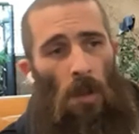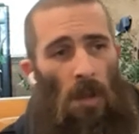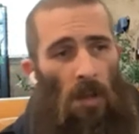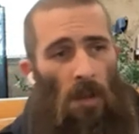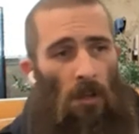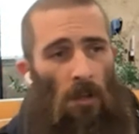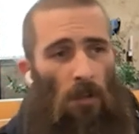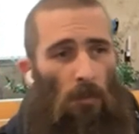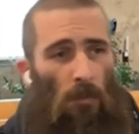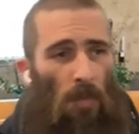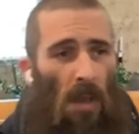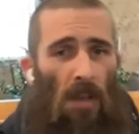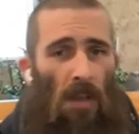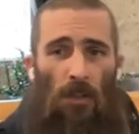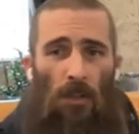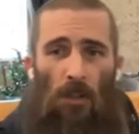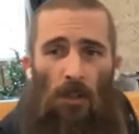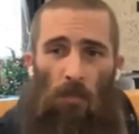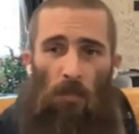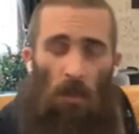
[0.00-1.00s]
and it's about
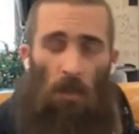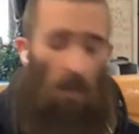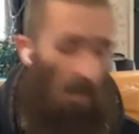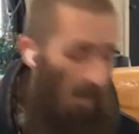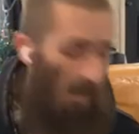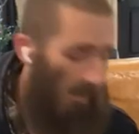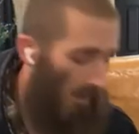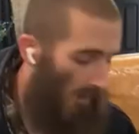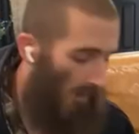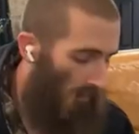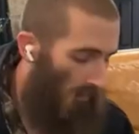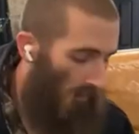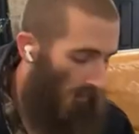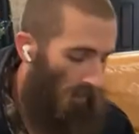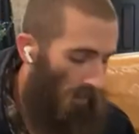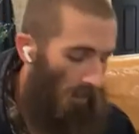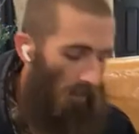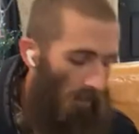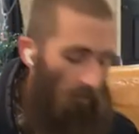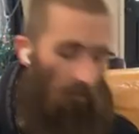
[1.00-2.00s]
displaying and giving
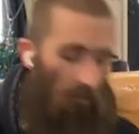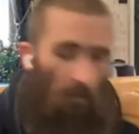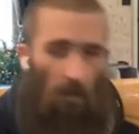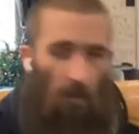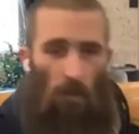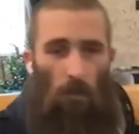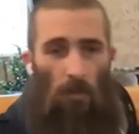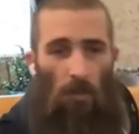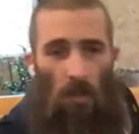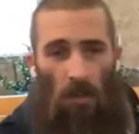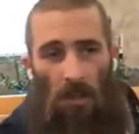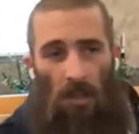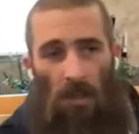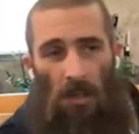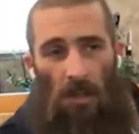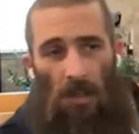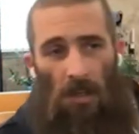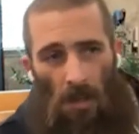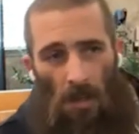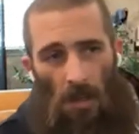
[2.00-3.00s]
enough
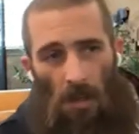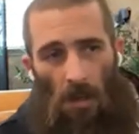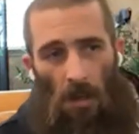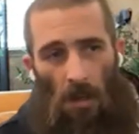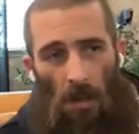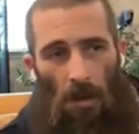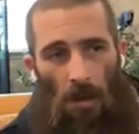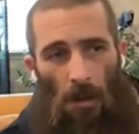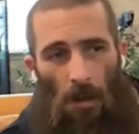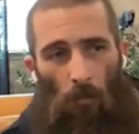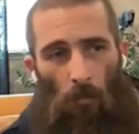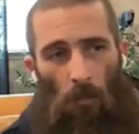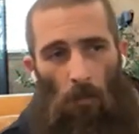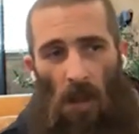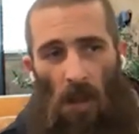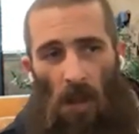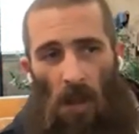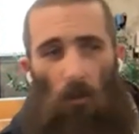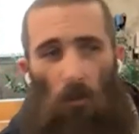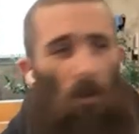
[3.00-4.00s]
visibility. Um,
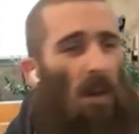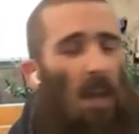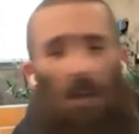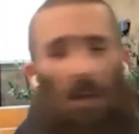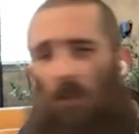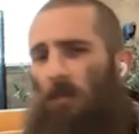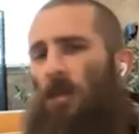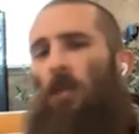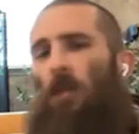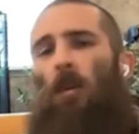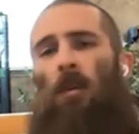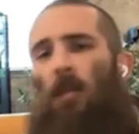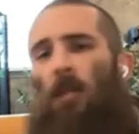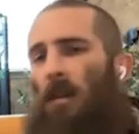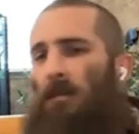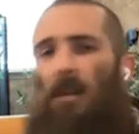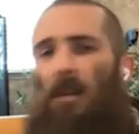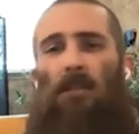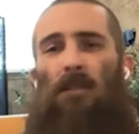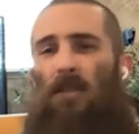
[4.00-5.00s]
everyone asks me what my
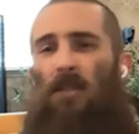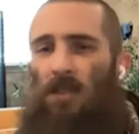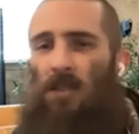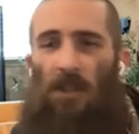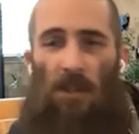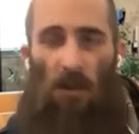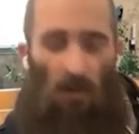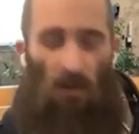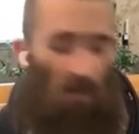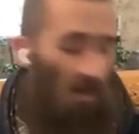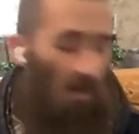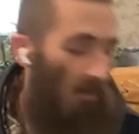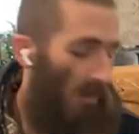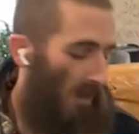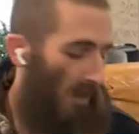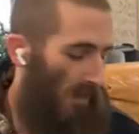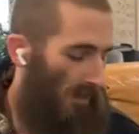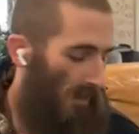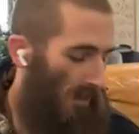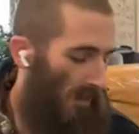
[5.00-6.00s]
favorite
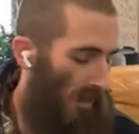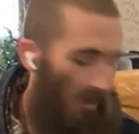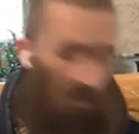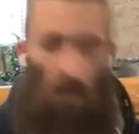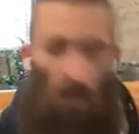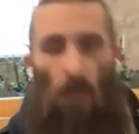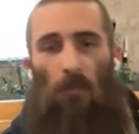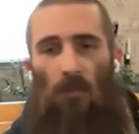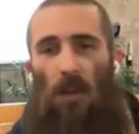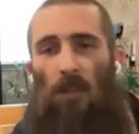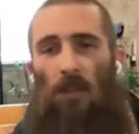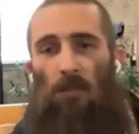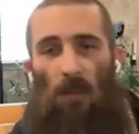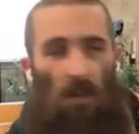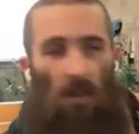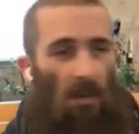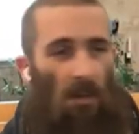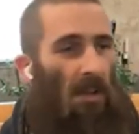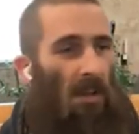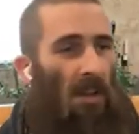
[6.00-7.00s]
CRM is, and I tell them
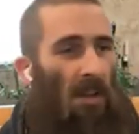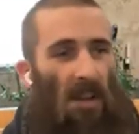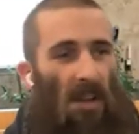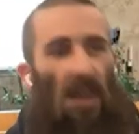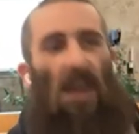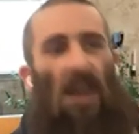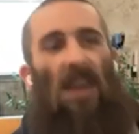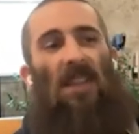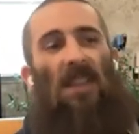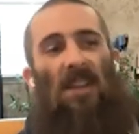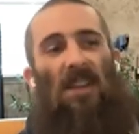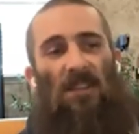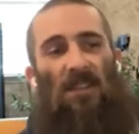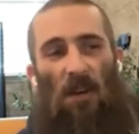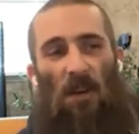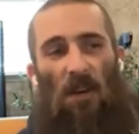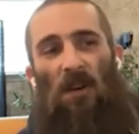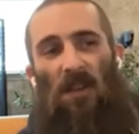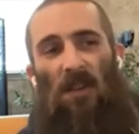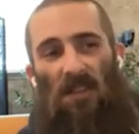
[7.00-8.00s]
Facebook, and they
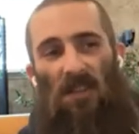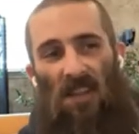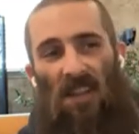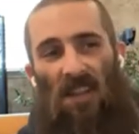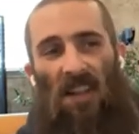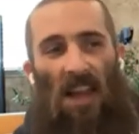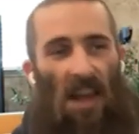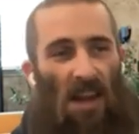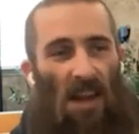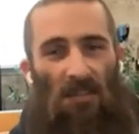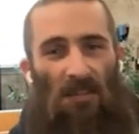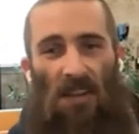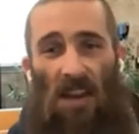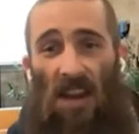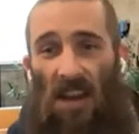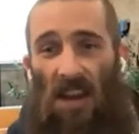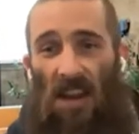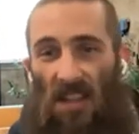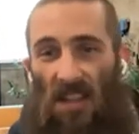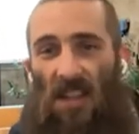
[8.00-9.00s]
joke and they laugh,
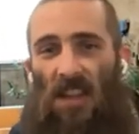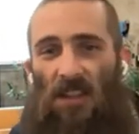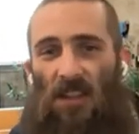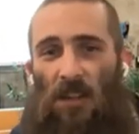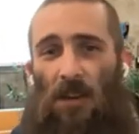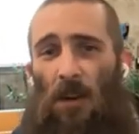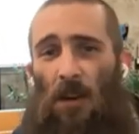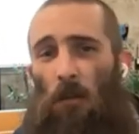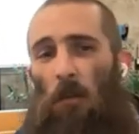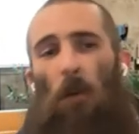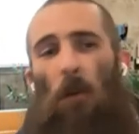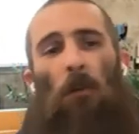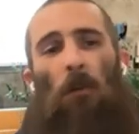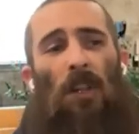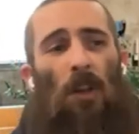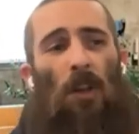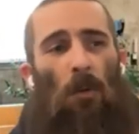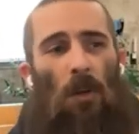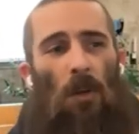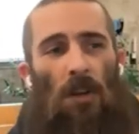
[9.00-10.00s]
and then they say, "No, but
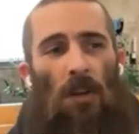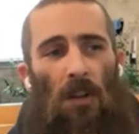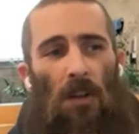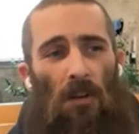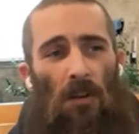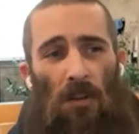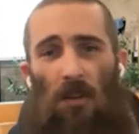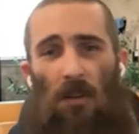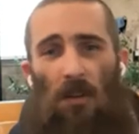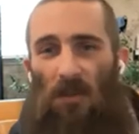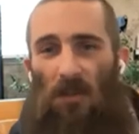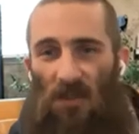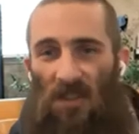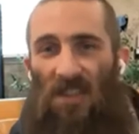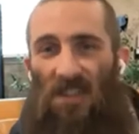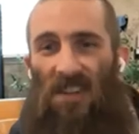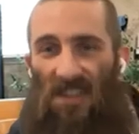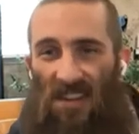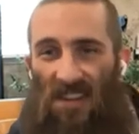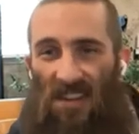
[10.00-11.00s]
really, what do y'all use?"
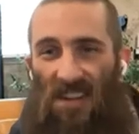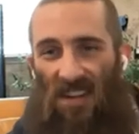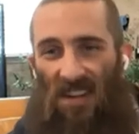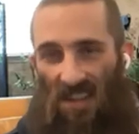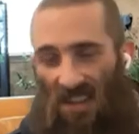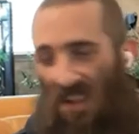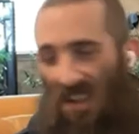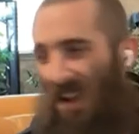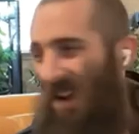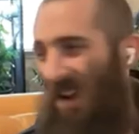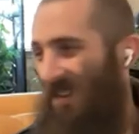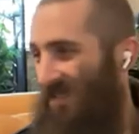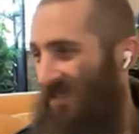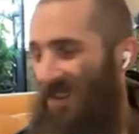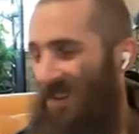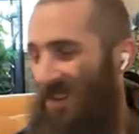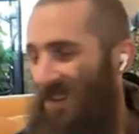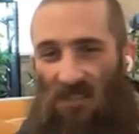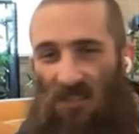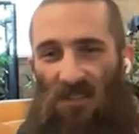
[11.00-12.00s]
And I laugh and
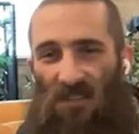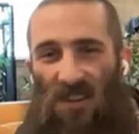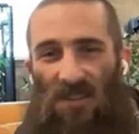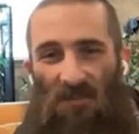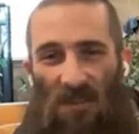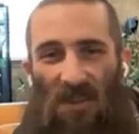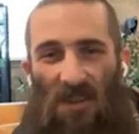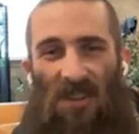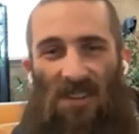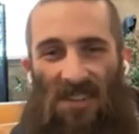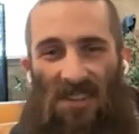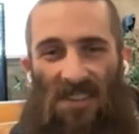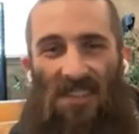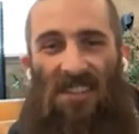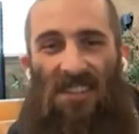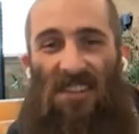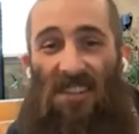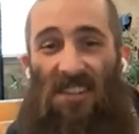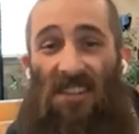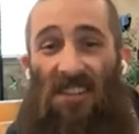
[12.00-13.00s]
I say, "Facebook."
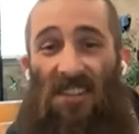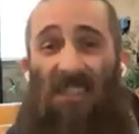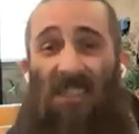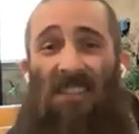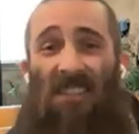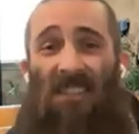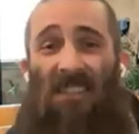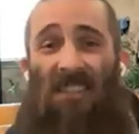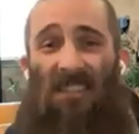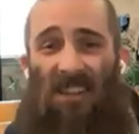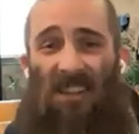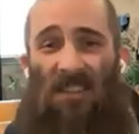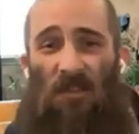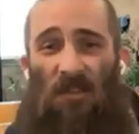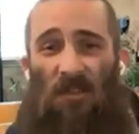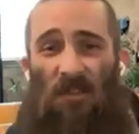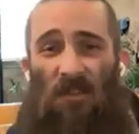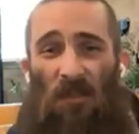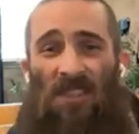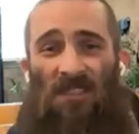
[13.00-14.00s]
Next
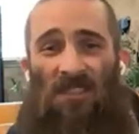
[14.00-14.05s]
question.